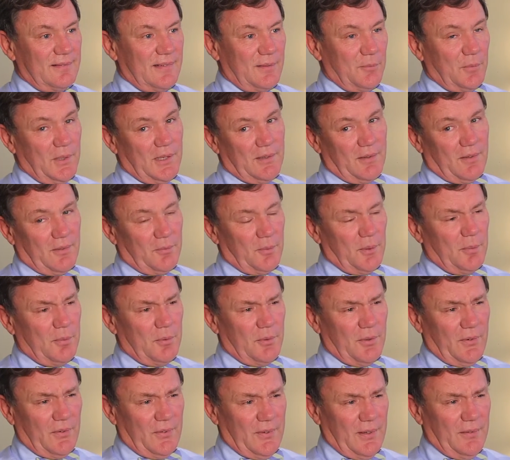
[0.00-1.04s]
And we got a
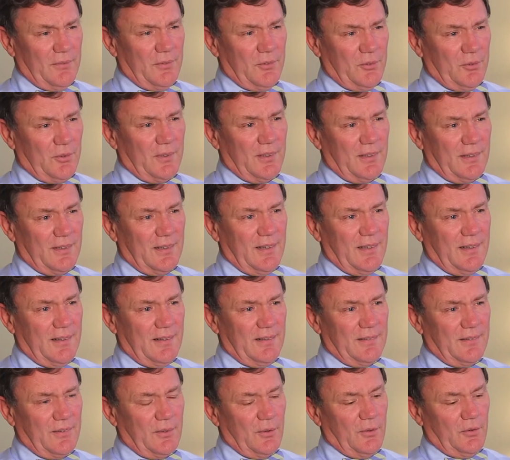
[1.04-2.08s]
$3.7 trillion
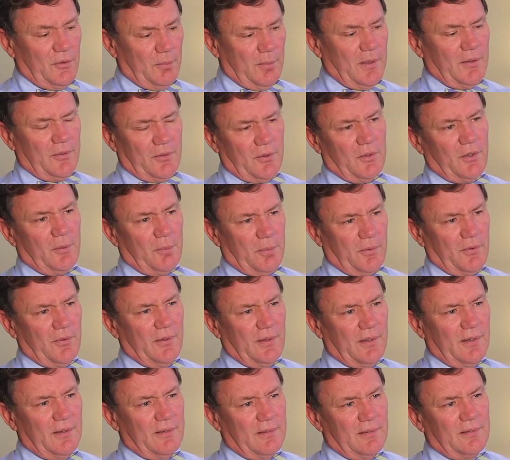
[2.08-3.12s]
now. So it's about
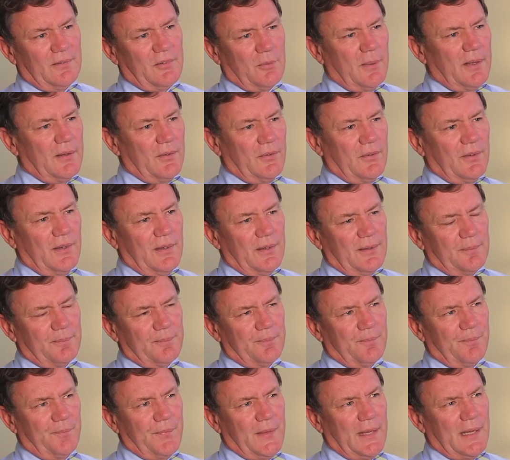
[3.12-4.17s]
30%. It's about the same.
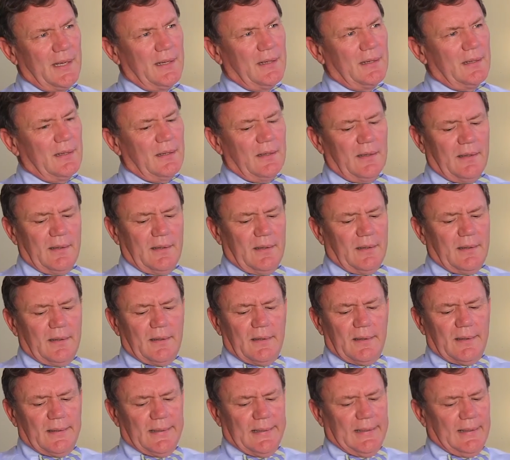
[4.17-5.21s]

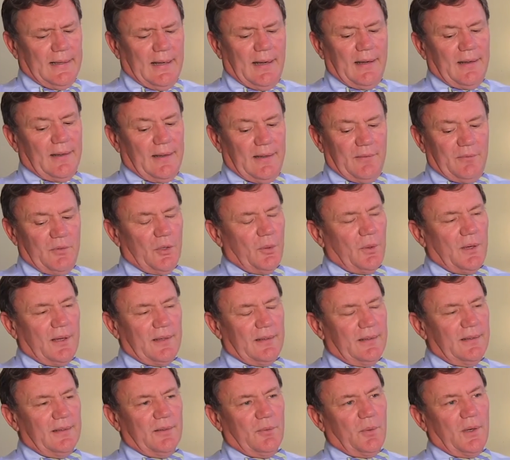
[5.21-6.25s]
And I have no
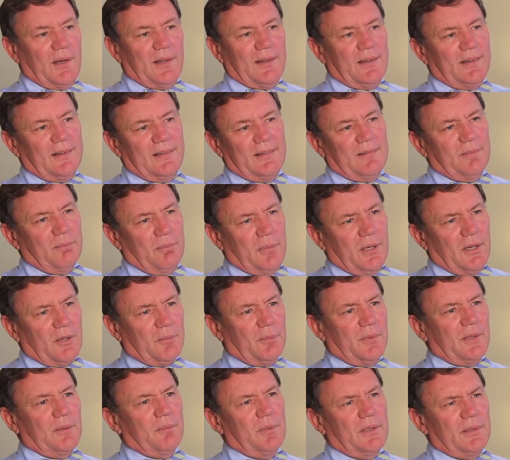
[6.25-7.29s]
idea why that
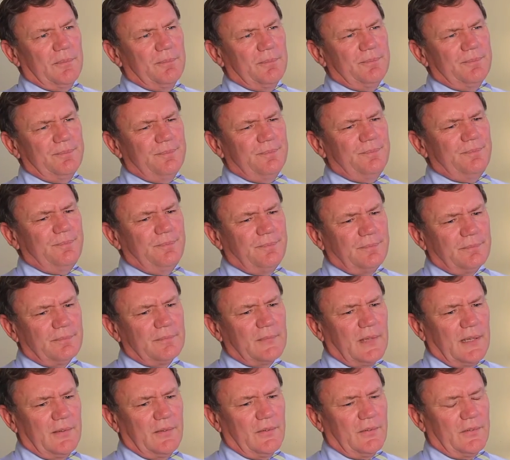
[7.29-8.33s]
bugged me, but
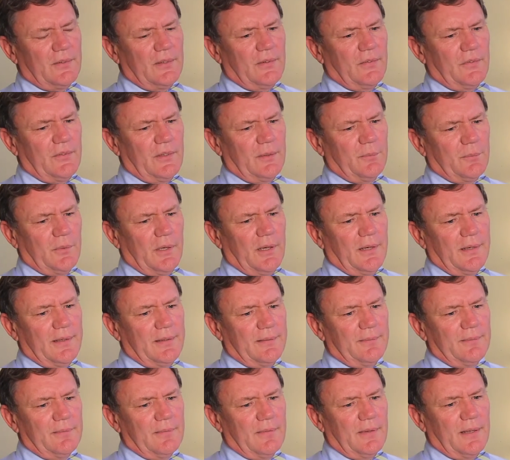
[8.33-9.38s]
it just didn't seem
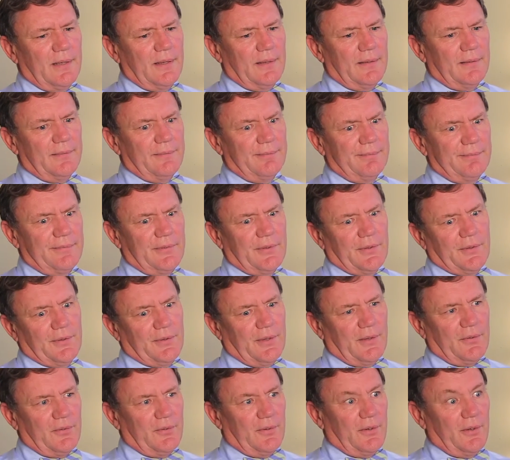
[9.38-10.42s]
right. And
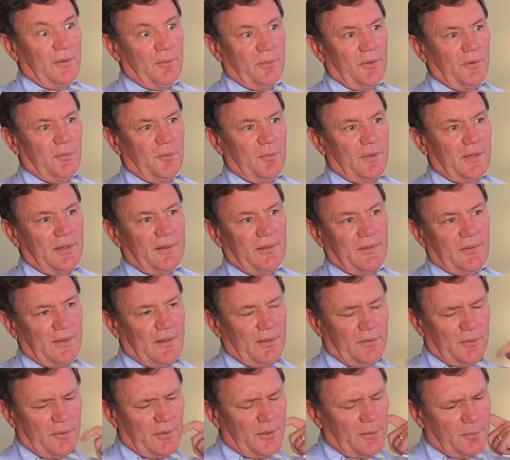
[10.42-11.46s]
so that's another reason why I
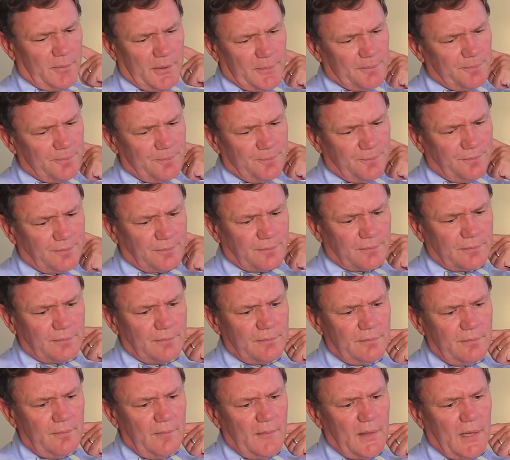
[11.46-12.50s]
decided to run. But
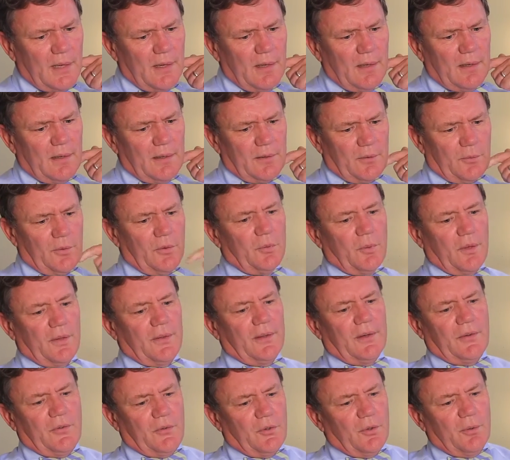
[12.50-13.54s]
the reason why I
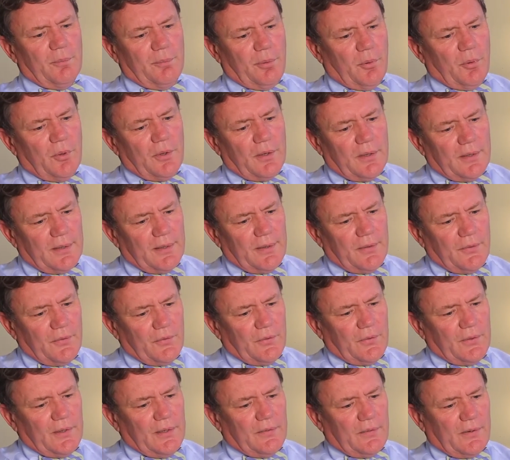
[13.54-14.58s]
think it's so important
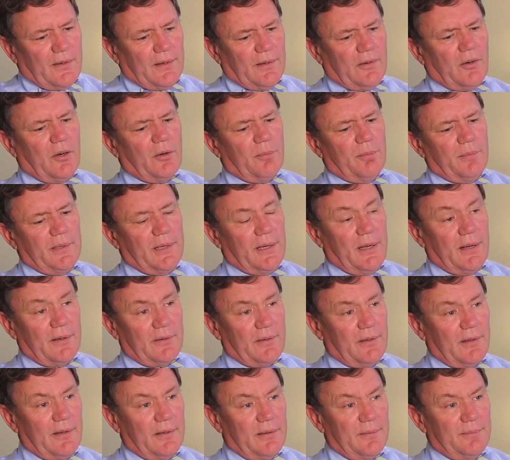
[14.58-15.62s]
is it's like carbon
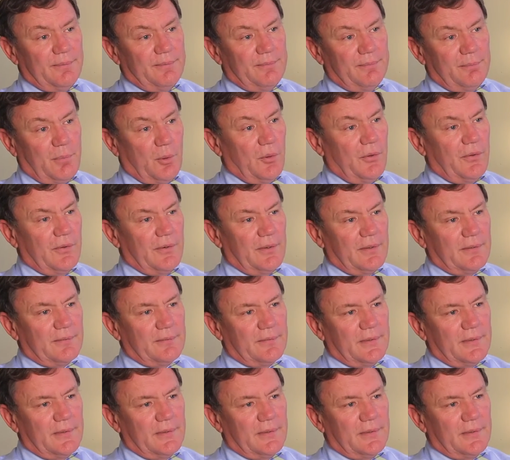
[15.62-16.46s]
monoxide poisoning.